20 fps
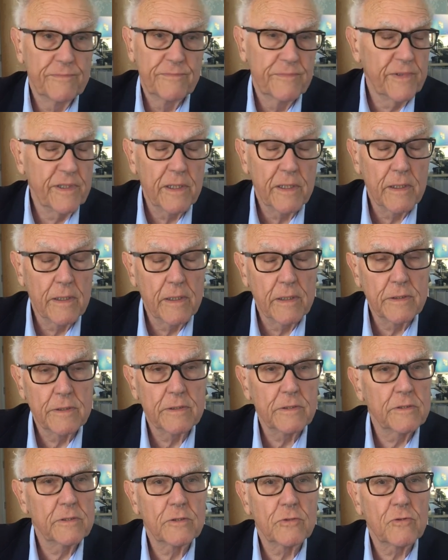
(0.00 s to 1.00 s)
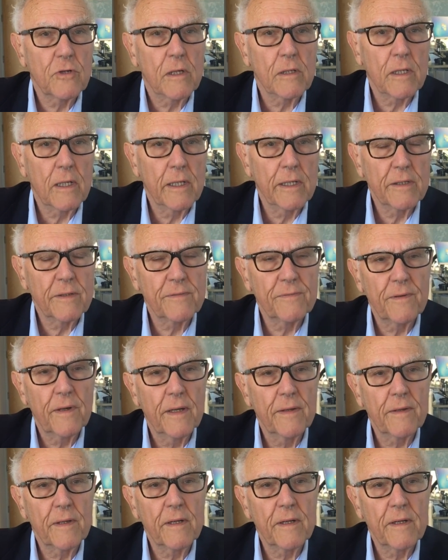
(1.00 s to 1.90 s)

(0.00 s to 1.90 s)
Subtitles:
years struggling to find.